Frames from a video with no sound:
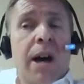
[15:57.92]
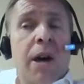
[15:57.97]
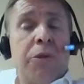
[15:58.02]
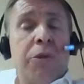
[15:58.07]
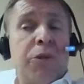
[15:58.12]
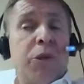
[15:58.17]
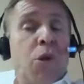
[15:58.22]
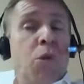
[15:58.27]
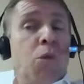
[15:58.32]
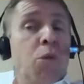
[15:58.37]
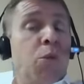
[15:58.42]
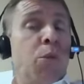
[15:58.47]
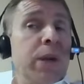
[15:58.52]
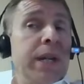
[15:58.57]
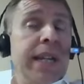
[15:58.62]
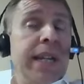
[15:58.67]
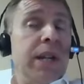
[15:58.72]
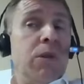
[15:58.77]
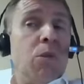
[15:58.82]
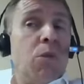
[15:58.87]
So we
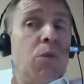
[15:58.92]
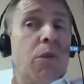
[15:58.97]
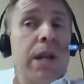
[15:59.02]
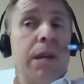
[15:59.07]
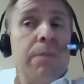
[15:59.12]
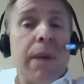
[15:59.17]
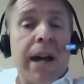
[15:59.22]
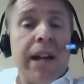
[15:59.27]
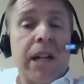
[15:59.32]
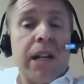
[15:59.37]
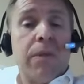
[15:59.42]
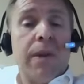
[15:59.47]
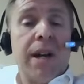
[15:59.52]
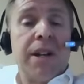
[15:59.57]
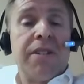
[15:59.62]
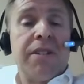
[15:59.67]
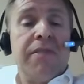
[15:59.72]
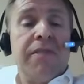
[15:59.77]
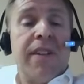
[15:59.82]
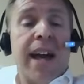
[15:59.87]
didn't worry about a
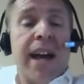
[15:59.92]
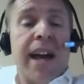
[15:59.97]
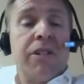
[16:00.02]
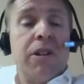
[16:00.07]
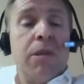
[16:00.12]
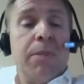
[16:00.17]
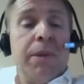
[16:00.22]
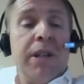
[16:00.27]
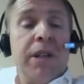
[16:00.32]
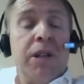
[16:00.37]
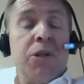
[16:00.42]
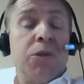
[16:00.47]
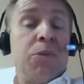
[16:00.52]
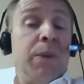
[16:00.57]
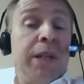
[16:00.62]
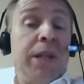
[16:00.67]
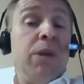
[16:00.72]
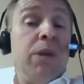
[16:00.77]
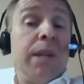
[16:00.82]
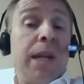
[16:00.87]
correction factor because
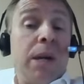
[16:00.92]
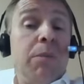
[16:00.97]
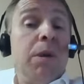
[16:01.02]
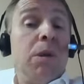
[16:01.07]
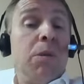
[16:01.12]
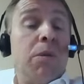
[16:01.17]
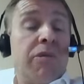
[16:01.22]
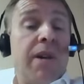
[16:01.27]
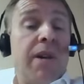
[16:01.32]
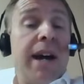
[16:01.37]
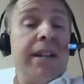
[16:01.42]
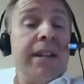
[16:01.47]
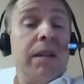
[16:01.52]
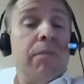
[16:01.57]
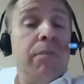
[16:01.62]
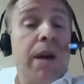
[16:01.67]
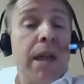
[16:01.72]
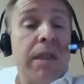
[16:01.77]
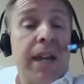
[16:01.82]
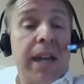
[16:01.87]
we knew that we were
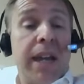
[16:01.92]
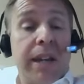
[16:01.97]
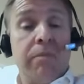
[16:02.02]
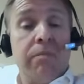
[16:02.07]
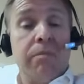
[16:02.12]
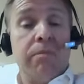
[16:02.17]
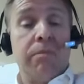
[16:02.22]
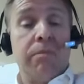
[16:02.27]
finding methane,